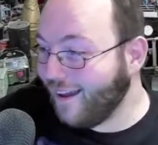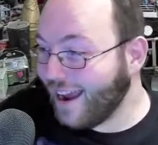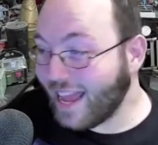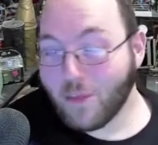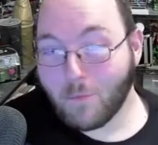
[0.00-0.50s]

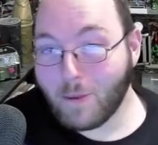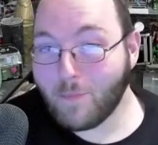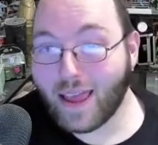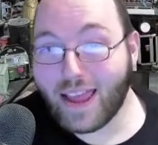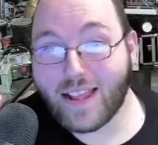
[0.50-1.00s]
And they'll be
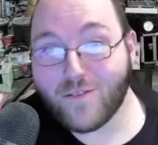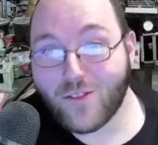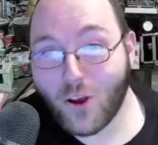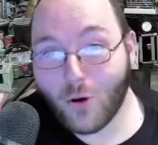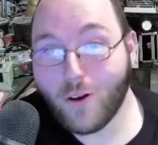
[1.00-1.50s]
paying
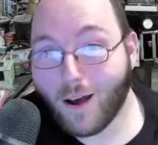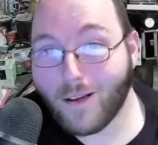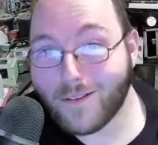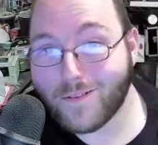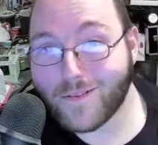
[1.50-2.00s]
two
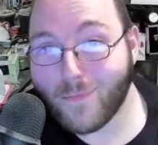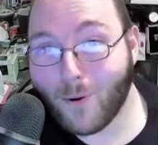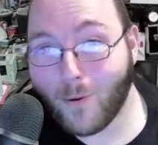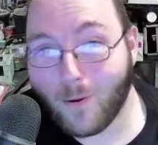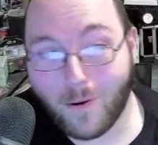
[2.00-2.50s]
dollars
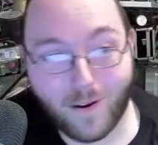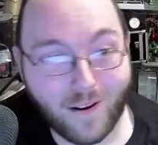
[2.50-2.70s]
more.